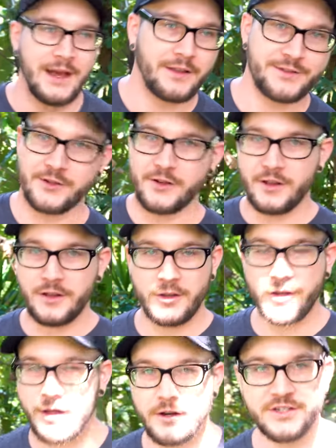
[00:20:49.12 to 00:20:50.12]
let's
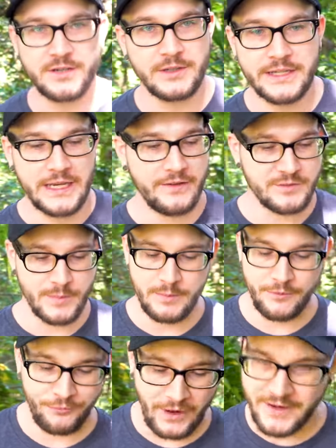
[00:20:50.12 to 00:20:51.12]
look under some leaves,
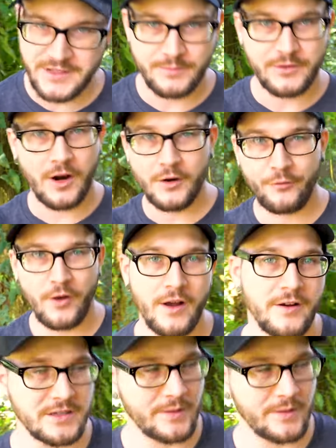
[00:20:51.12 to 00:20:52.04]
maybe find some dart frogs,